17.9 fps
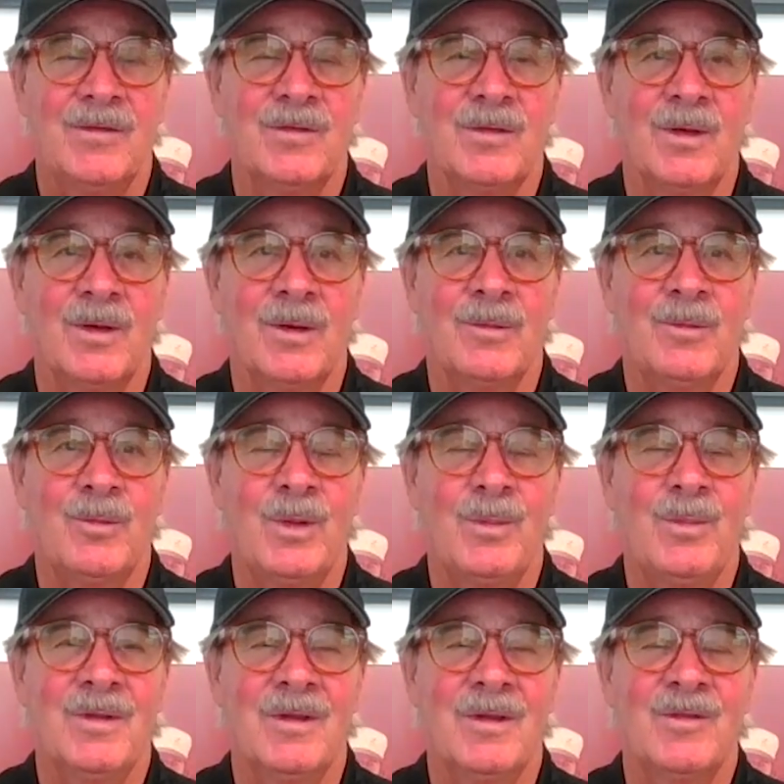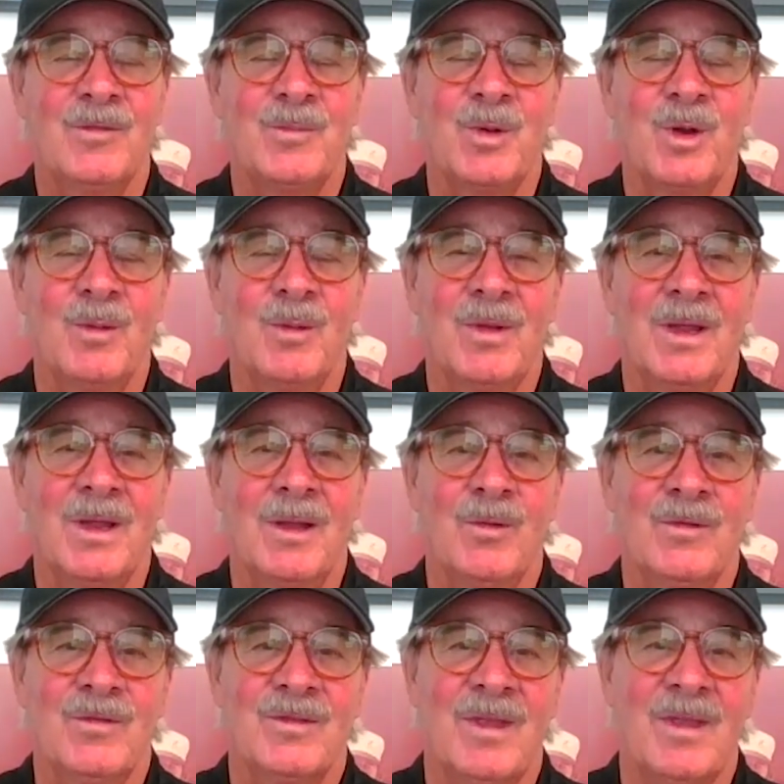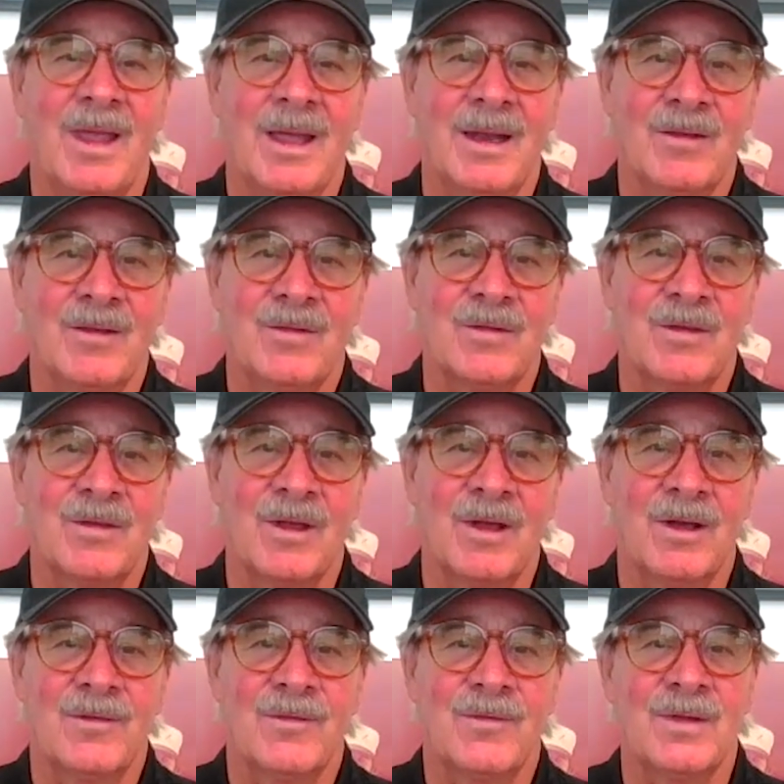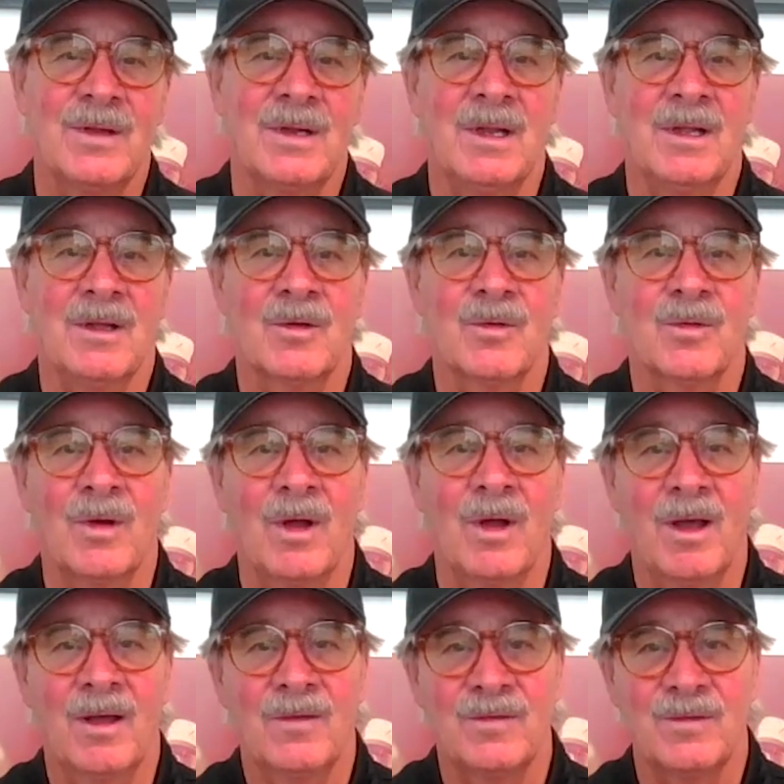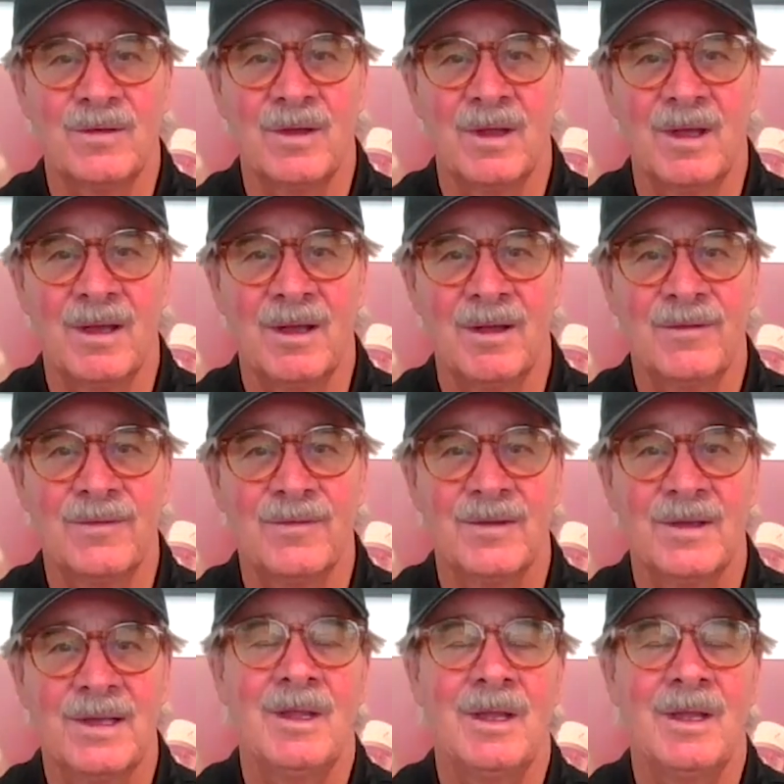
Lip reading: So we've been experimenting with tennis stuff and lacrosse stuff.